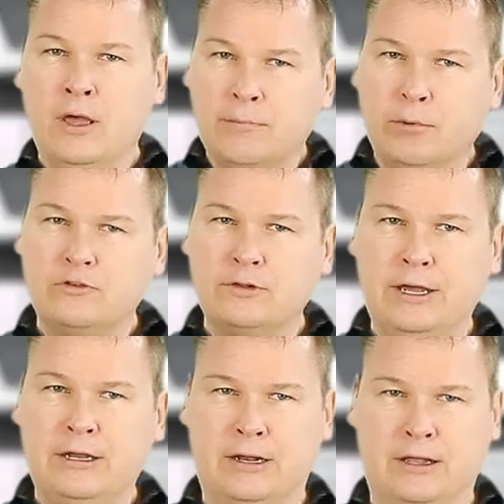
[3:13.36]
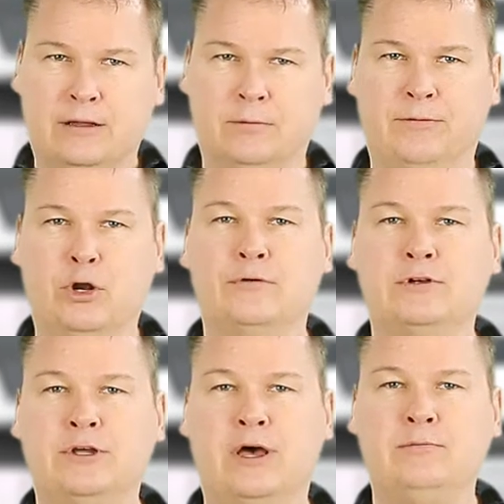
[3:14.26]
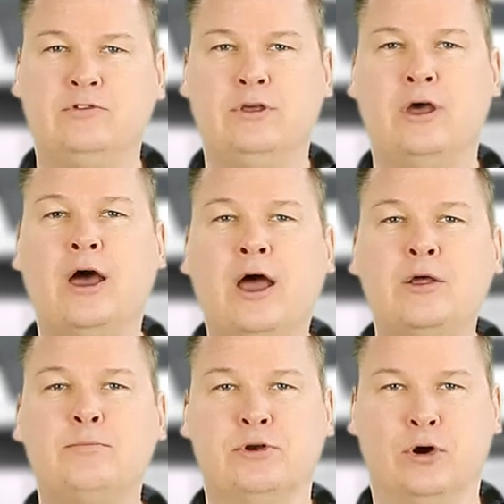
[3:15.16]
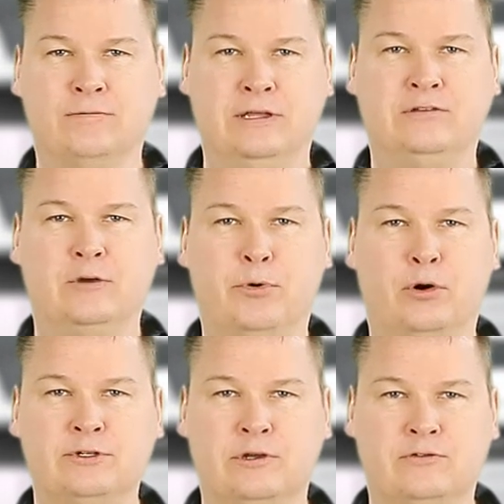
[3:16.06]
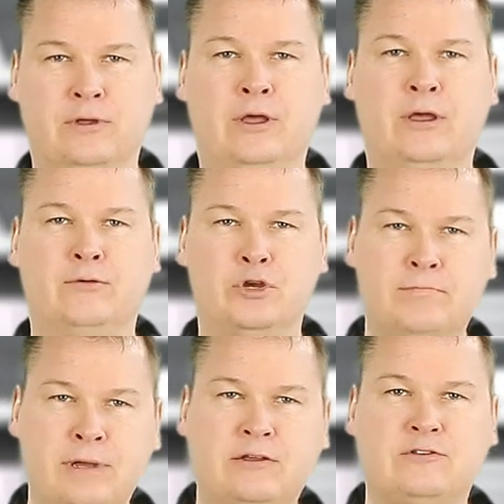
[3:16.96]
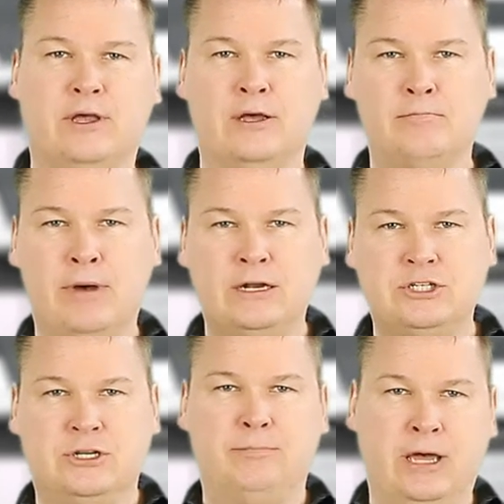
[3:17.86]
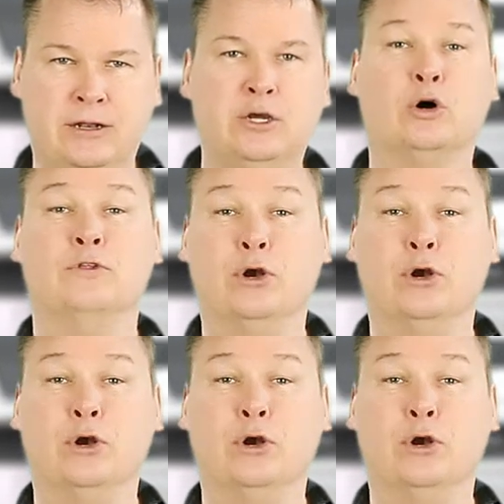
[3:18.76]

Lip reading: Most likely, we will over time see a hybrid of these approaches, where you mix and match depending on the